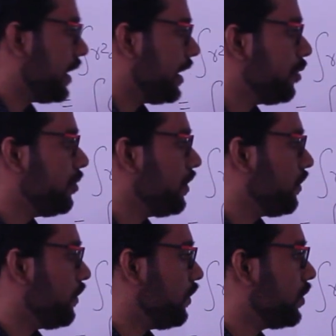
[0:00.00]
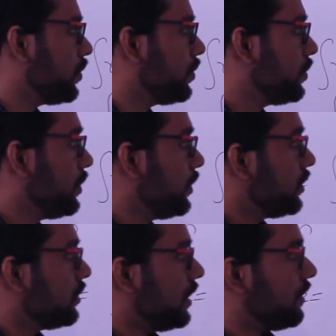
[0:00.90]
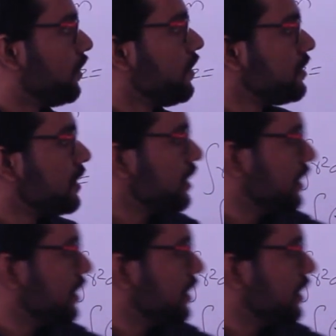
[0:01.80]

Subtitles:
IAB equal to the total